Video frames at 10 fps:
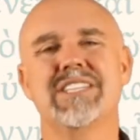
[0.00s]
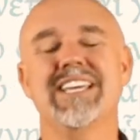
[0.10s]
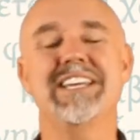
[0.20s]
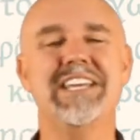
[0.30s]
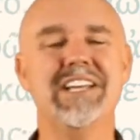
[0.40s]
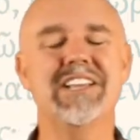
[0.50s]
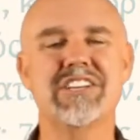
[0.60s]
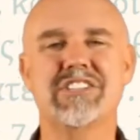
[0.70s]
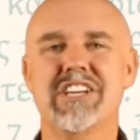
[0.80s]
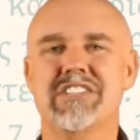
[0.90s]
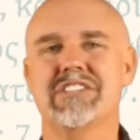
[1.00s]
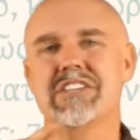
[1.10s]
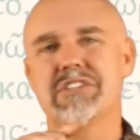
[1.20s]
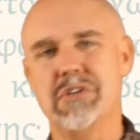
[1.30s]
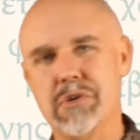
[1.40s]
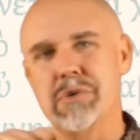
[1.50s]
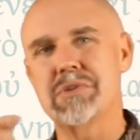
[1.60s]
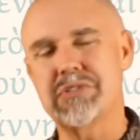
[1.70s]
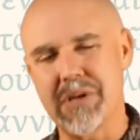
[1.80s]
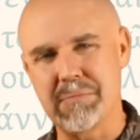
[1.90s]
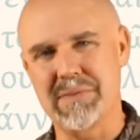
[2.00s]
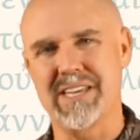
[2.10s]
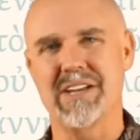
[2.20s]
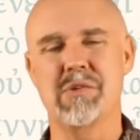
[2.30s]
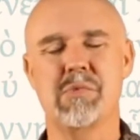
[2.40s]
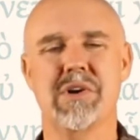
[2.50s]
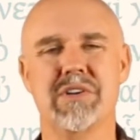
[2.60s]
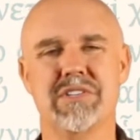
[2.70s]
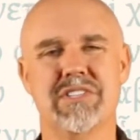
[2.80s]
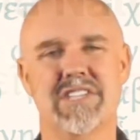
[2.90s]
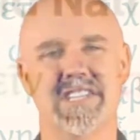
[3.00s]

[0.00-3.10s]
In English, it's the to something words.